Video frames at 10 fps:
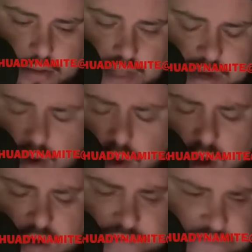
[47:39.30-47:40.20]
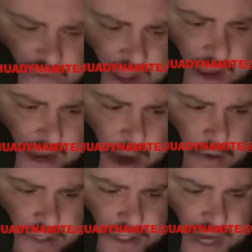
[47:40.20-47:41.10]
They no longer fit in our
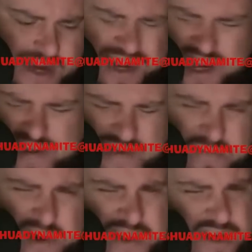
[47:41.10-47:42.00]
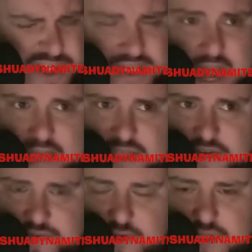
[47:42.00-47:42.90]
society, even when they're just
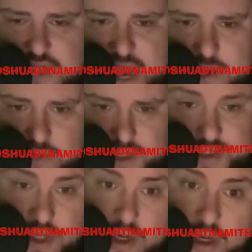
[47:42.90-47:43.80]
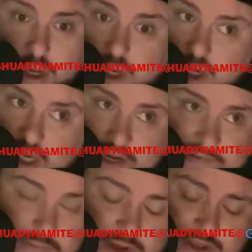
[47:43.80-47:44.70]
asking for a sandwich,
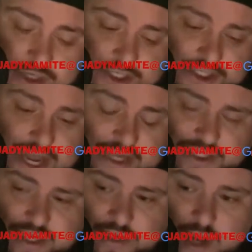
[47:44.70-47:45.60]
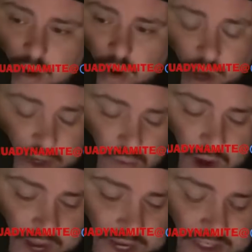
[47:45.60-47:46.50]
even when they're just asking on your
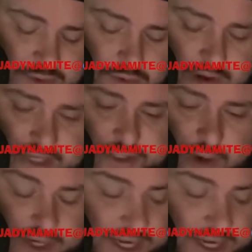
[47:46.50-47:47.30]
way into a restaurant,